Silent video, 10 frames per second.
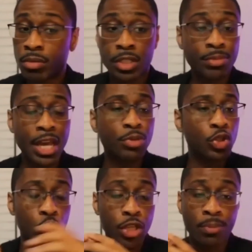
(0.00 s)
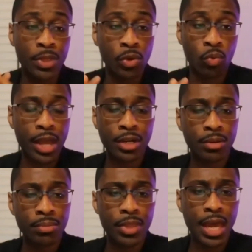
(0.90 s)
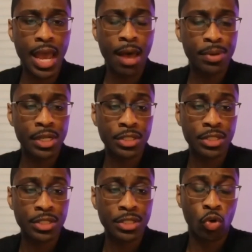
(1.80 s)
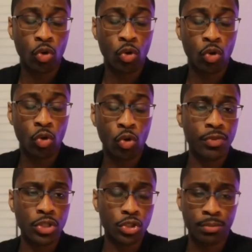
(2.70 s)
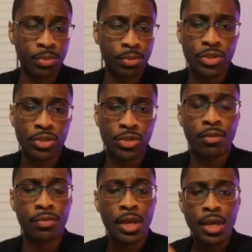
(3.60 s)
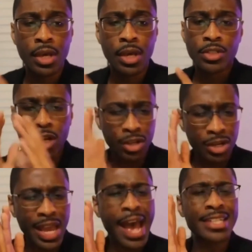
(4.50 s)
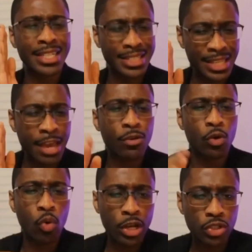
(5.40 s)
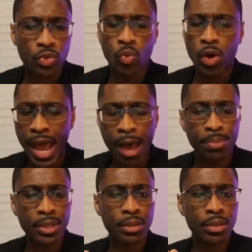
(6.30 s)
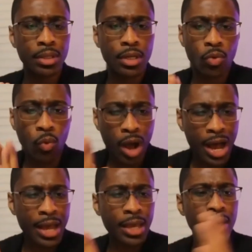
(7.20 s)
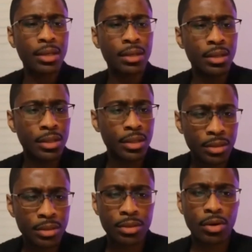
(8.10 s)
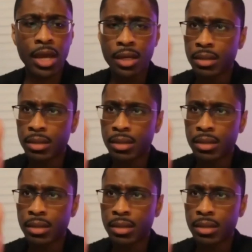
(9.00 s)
Sometimes it's something random that happened. It's no one's fault, so you shouldn't blame yourself. So that's why you're going to ask insightful questions. What happened? Why? Right?